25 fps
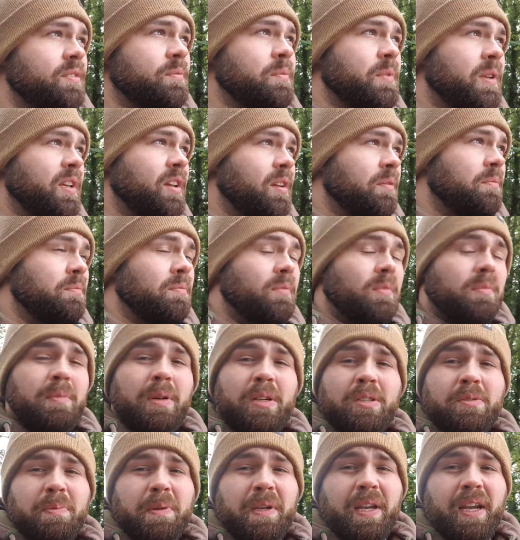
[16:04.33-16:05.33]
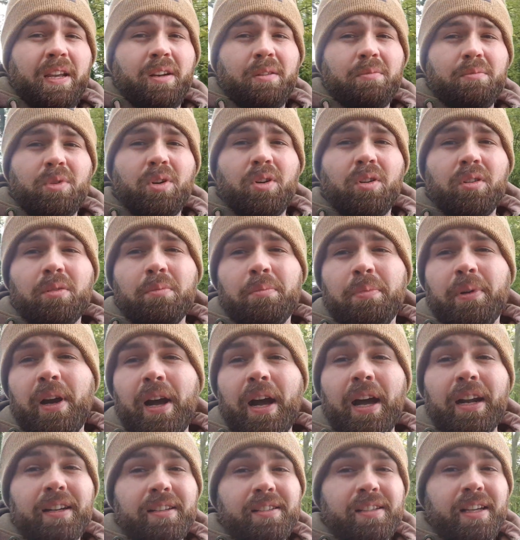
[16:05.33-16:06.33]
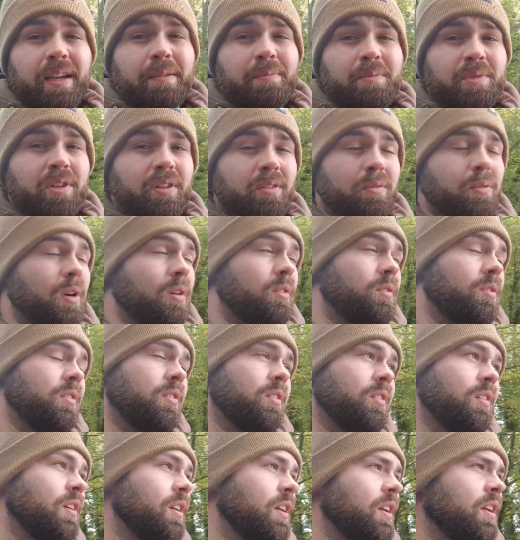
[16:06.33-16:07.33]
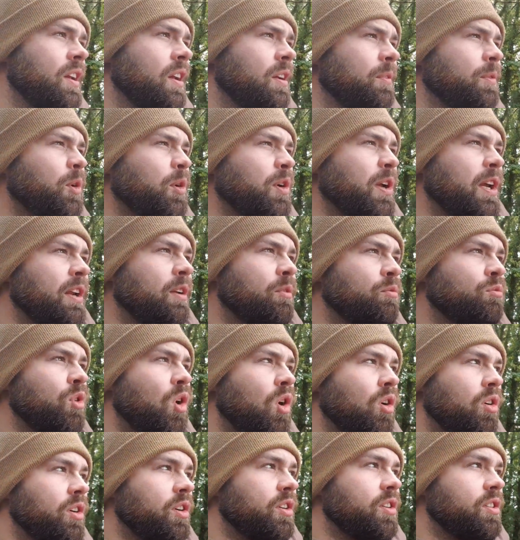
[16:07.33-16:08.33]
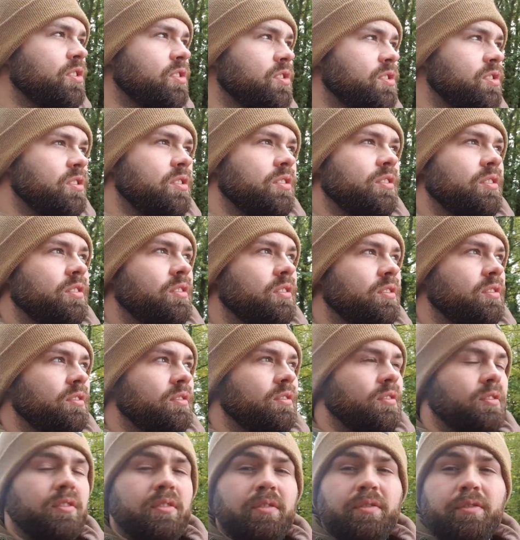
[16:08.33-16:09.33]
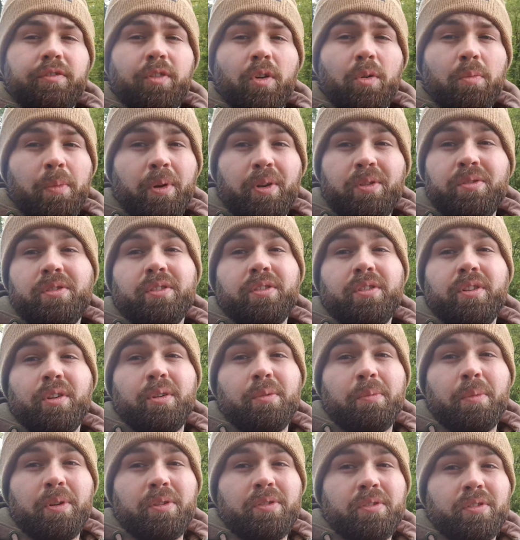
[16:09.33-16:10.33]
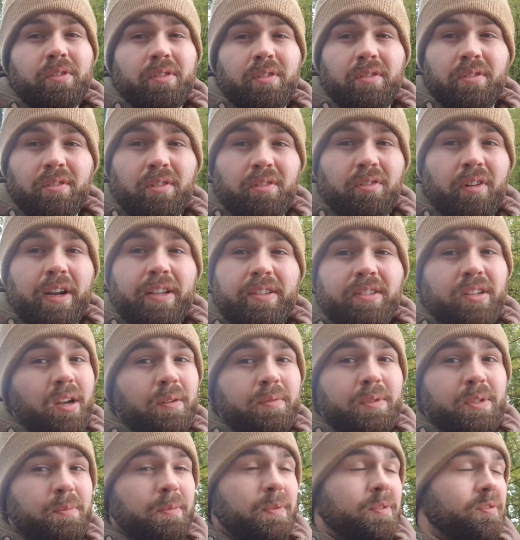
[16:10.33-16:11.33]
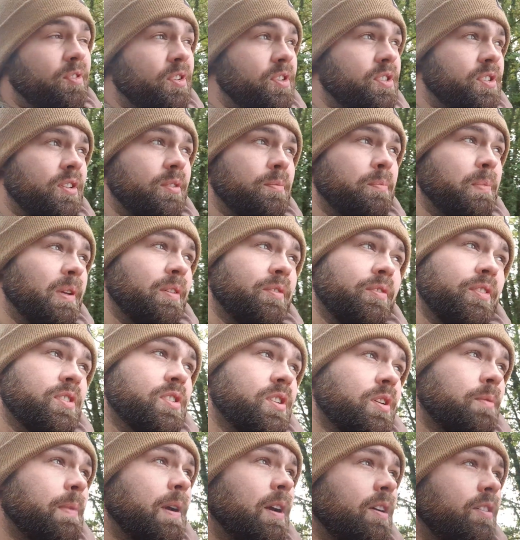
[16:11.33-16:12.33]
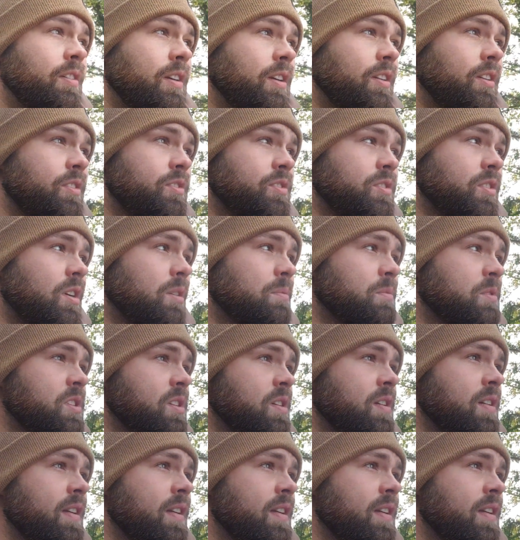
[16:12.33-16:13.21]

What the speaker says: I must be getting them wrong, but at the same time, well, not getting them wrong because full moons and new moons are great times to be fishing. Big fish come out around those times.